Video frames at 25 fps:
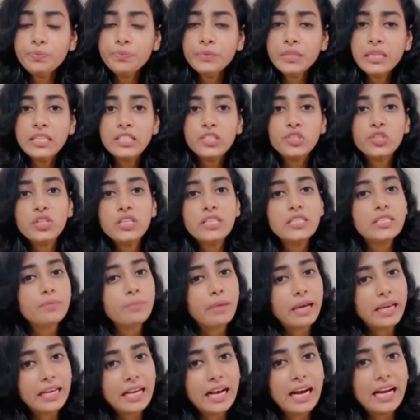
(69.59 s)
She is my
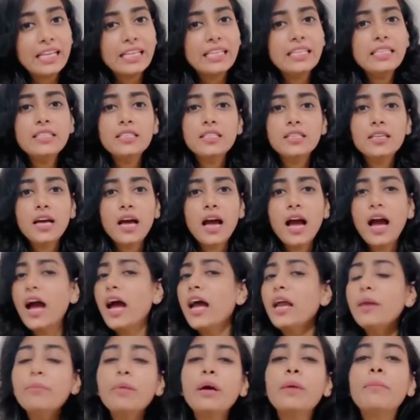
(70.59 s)
guide and
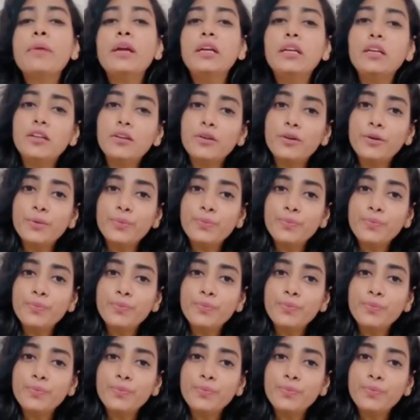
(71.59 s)
my mentor.